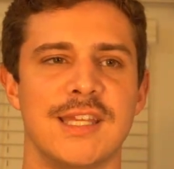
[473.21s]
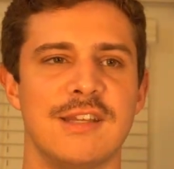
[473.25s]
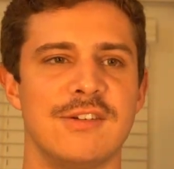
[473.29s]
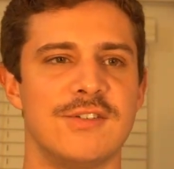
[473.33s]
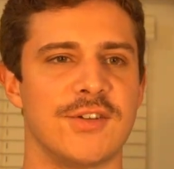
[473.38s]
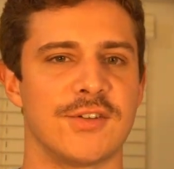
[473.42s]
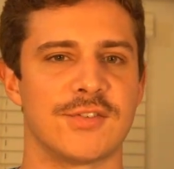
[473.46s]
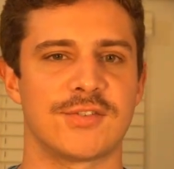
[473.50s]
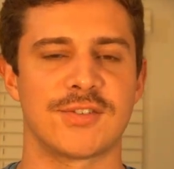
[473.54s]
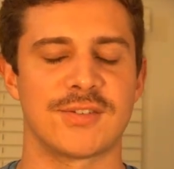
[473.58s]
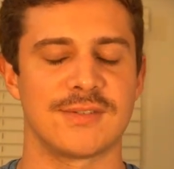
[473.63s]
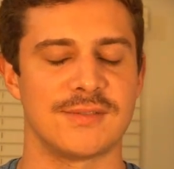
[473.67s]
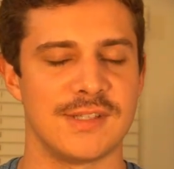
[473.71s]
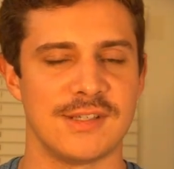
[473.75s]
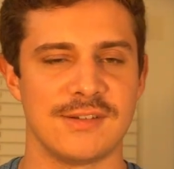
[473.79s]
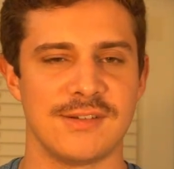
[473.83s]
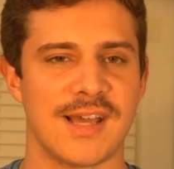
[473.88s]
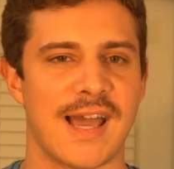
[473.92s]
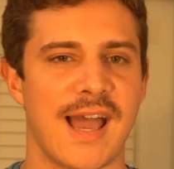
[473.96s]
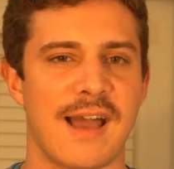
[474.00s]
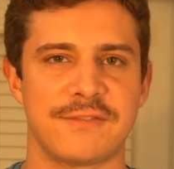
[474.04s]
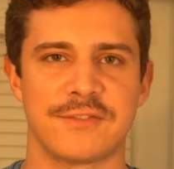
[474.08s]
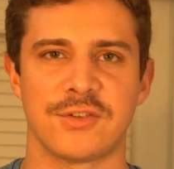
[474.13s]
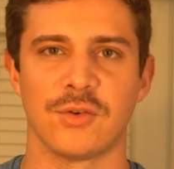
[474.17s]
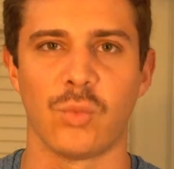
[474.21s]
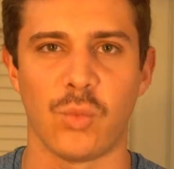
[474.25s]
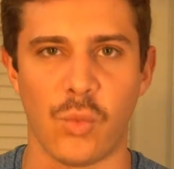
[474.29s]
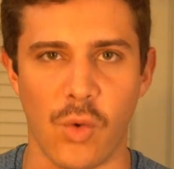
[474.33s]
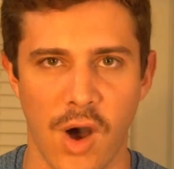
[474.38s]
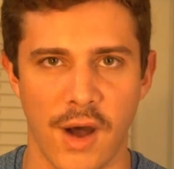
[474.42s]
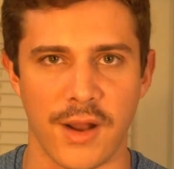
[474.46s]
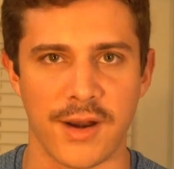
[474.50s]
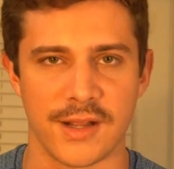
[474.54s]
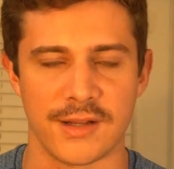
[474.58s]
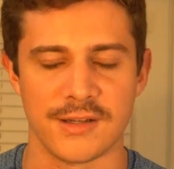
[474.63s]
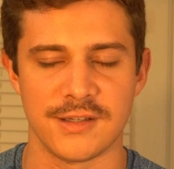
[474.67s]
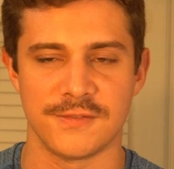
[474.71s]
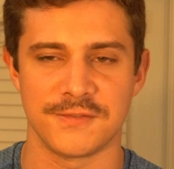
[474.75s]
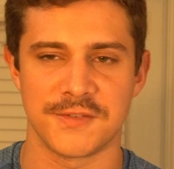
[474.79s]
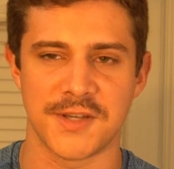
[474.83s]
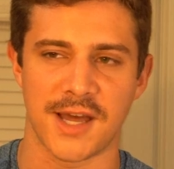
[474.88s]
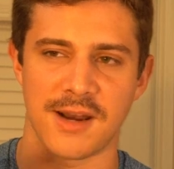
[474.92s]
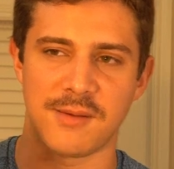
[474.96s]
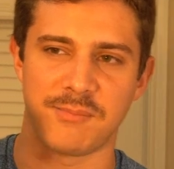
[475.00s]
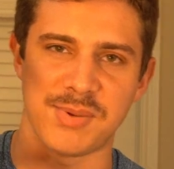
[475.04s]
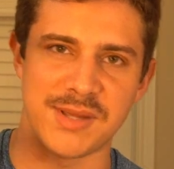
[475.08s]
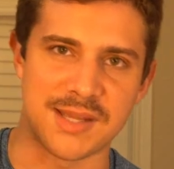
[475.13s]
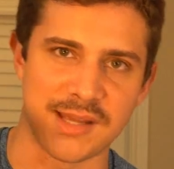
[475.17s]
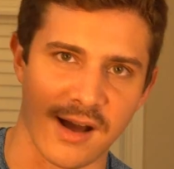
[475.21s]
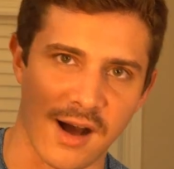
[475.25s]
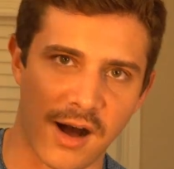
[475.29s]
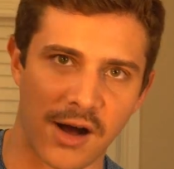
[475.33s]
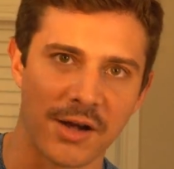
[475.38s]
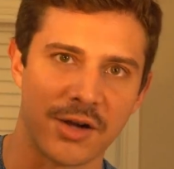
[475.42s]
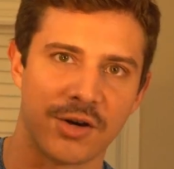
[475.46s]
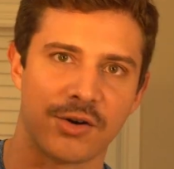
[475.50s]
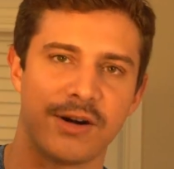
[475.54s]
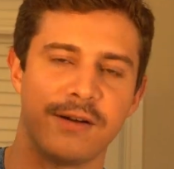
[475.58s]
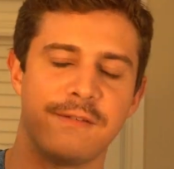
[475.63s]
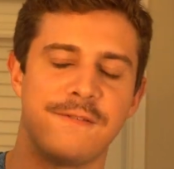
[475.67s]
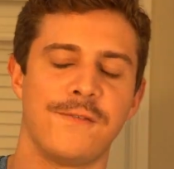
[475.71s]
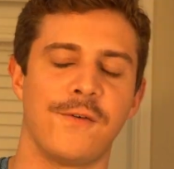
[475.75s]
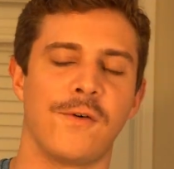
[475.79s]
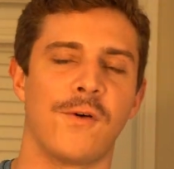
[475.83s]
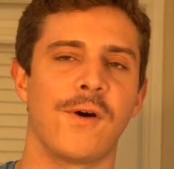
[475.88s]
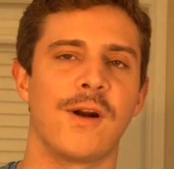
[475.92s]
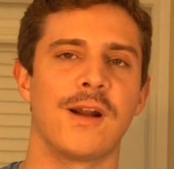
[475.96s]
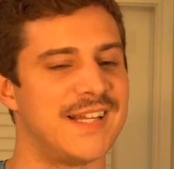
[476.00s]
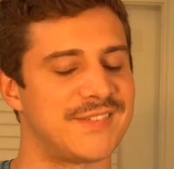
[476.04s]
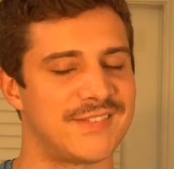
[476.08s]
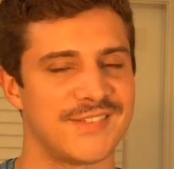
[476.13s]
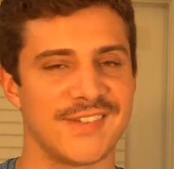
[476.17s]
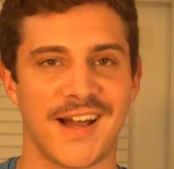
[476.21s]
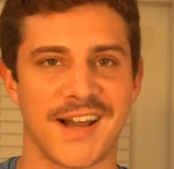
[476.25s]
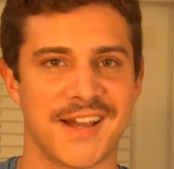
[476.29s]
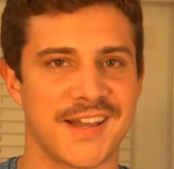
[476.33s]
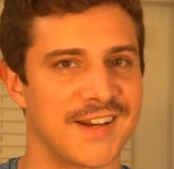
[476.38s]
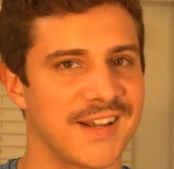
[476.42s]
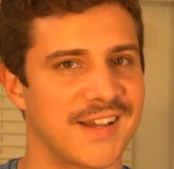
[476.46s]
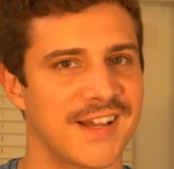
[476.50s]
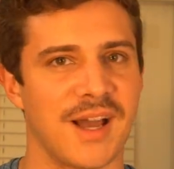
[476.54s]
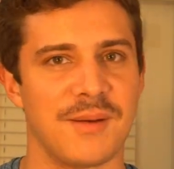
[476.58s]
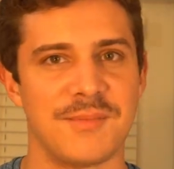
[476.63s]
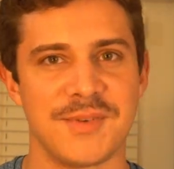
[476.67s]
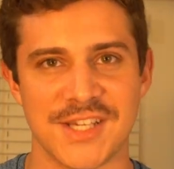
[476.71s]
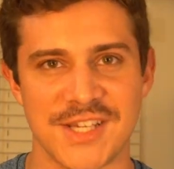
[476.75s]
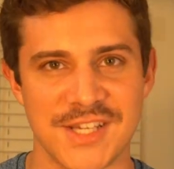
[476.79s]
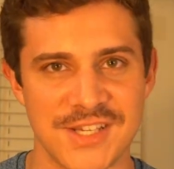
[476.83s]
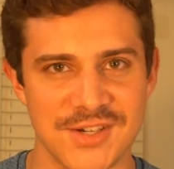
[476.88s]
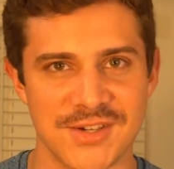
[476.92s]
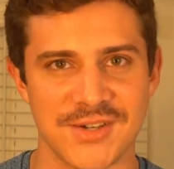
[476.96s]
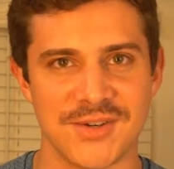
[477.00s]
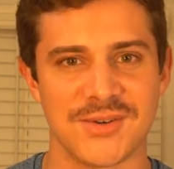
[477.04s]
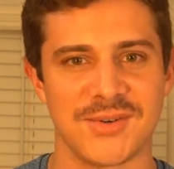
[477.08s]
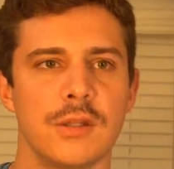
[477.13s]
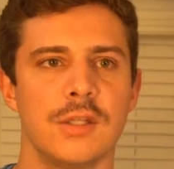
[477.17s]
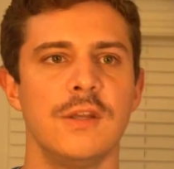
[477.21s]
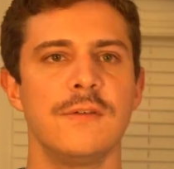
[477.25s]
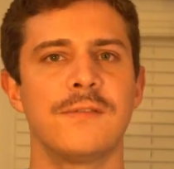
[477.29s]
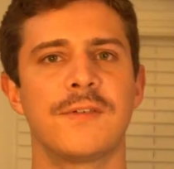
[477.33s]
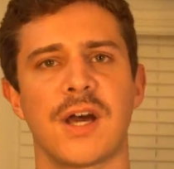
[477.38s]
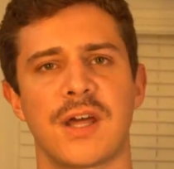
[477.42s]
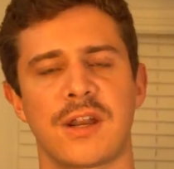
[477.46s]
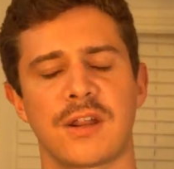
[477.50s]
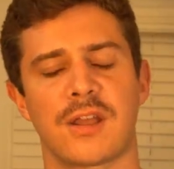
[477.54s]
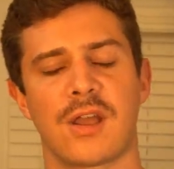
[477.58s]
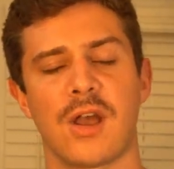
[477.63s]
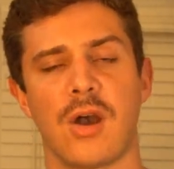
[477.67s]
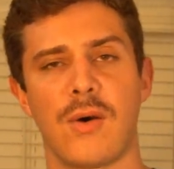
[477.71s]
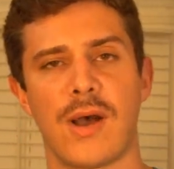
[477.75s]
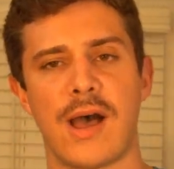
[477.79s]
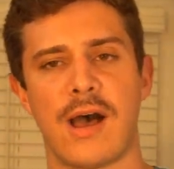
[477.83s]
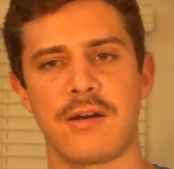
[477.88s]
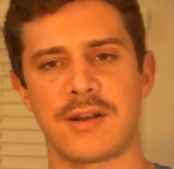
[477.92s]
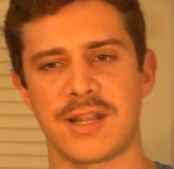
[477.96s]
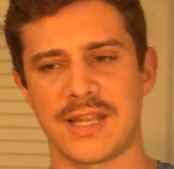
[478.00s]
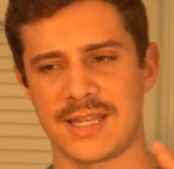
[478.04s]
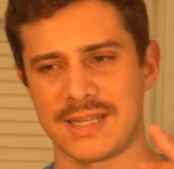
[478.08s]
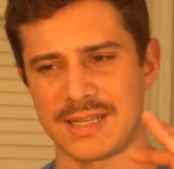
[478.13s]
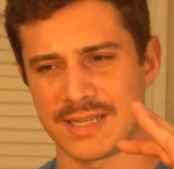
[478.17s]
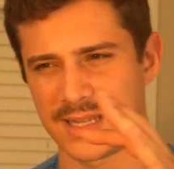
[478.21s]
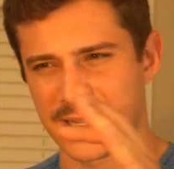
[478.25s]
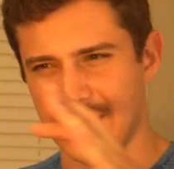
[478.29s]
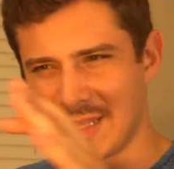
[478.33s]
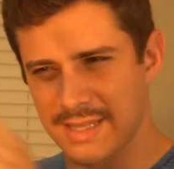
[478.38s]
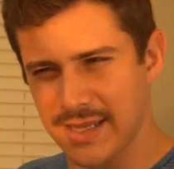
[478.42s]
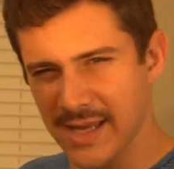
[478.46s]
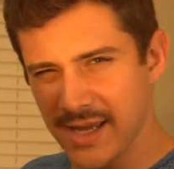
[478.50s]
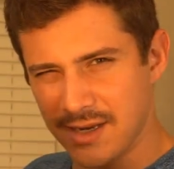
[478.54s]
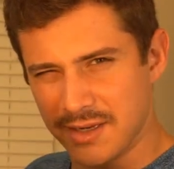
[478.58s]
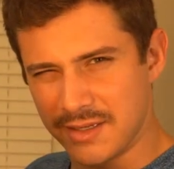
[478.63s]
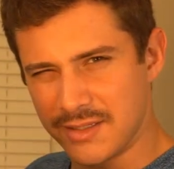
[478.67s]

You have to want it. You've got to be hungry for it. It's not going to come to you. You've got to go out and get